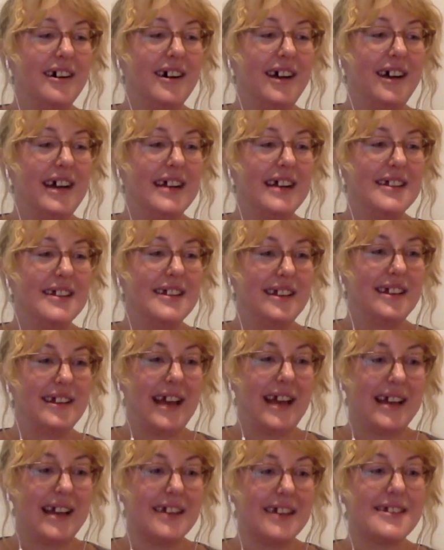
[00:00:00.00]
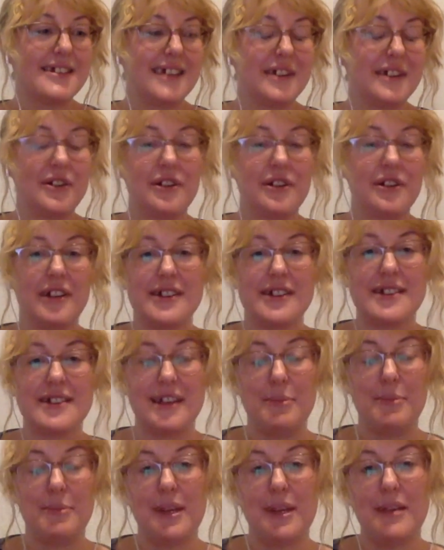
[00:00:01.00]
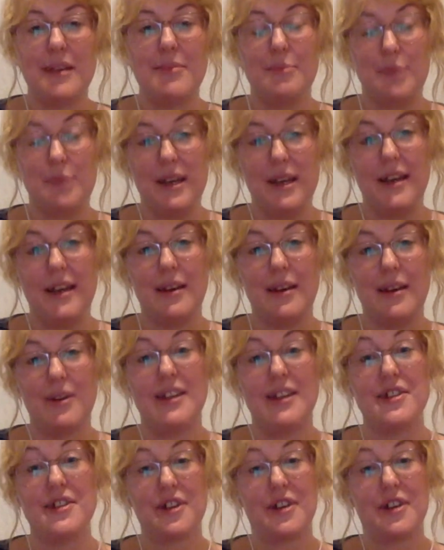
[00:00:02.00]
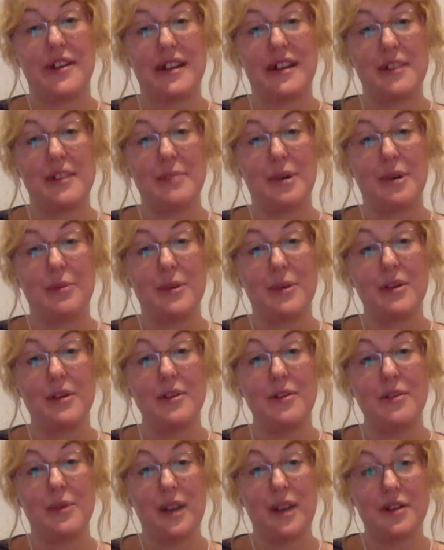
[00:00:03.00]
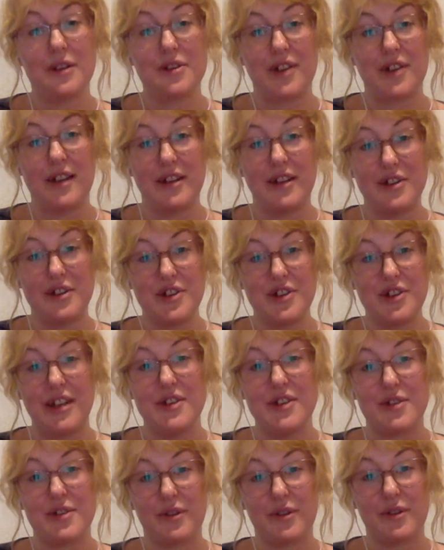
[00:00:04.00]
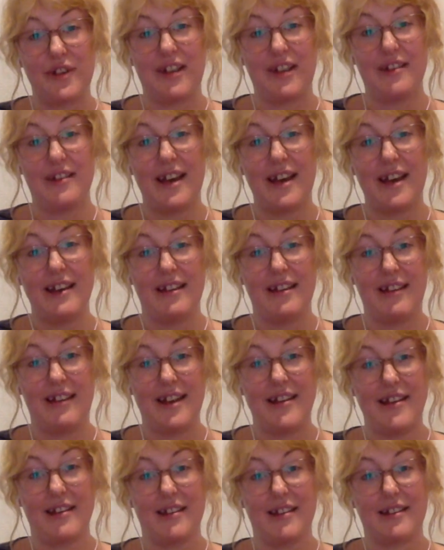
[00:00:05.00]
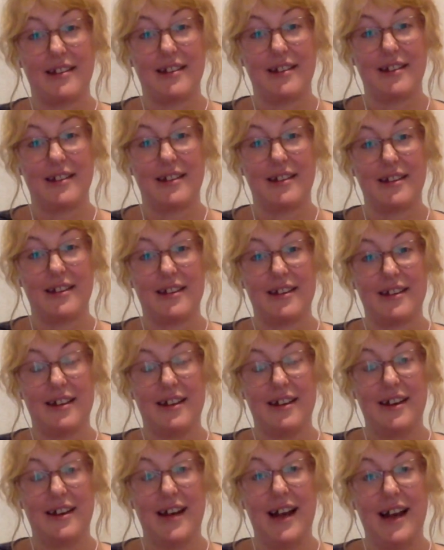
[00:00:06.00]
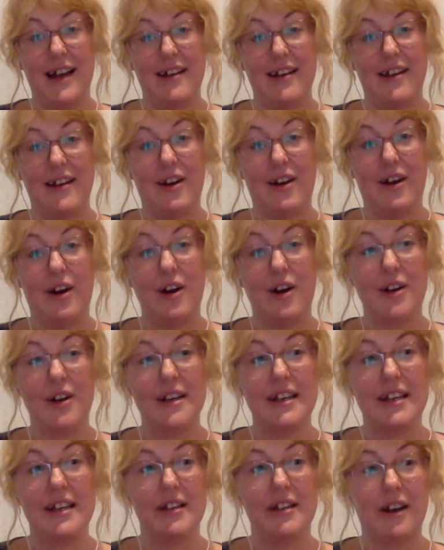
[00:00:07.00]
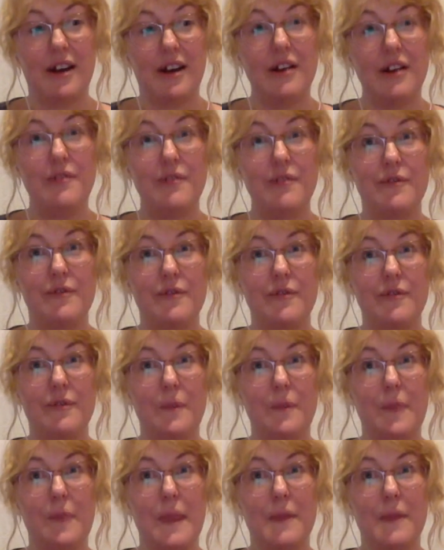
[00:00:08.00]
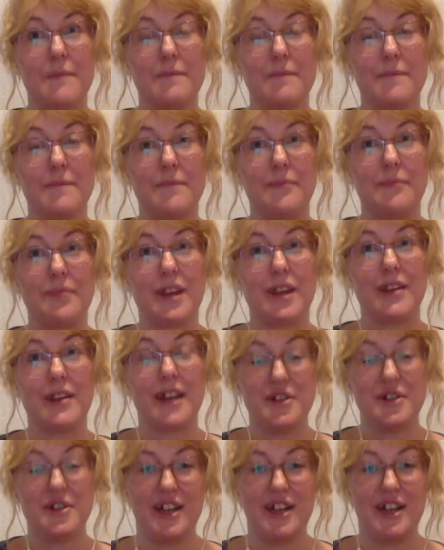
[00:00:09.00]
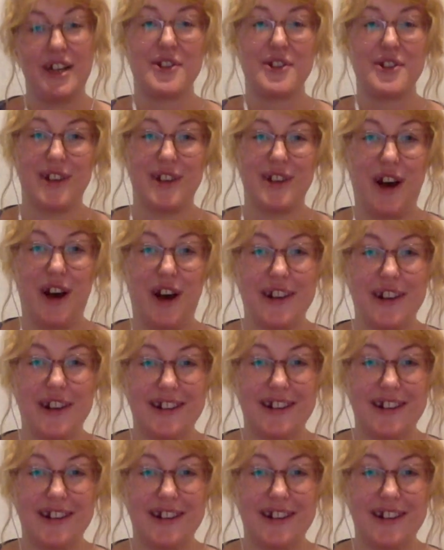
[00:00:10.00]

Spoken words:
It's like I said earlier, it's simply being with each other in the moment without trying to change or fix anything. And oddly enough, that changes a lot.